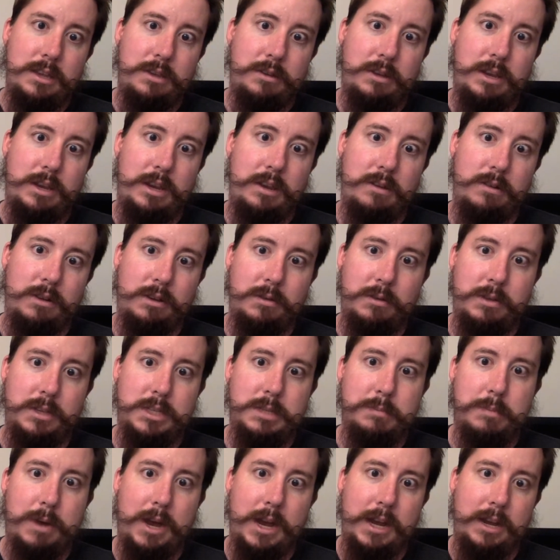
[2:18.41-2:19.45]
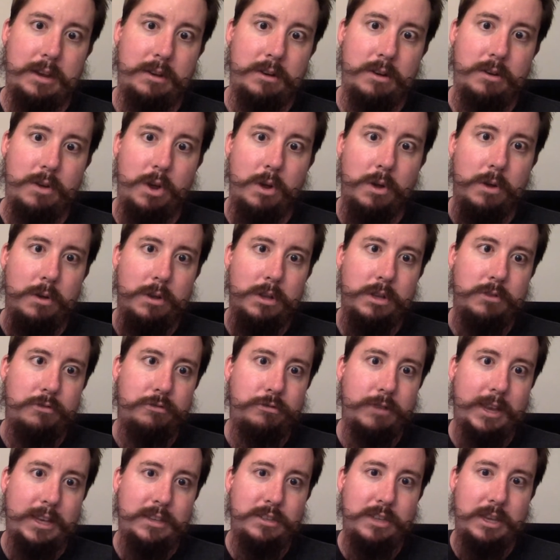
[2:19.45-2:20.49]
You can hear spine
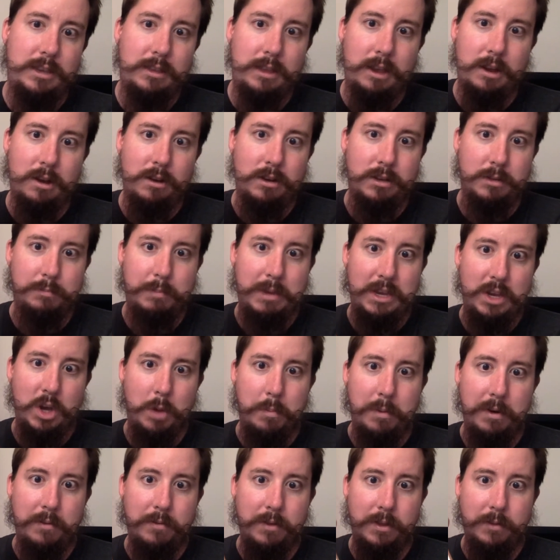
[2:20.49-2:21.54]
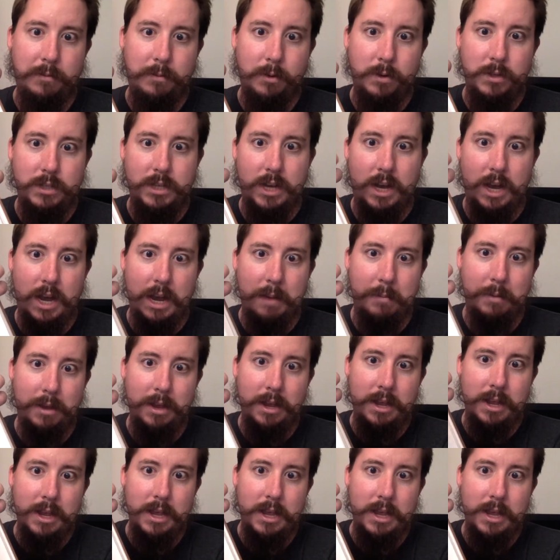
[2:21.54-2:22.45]
flexing there because being opened for the first time.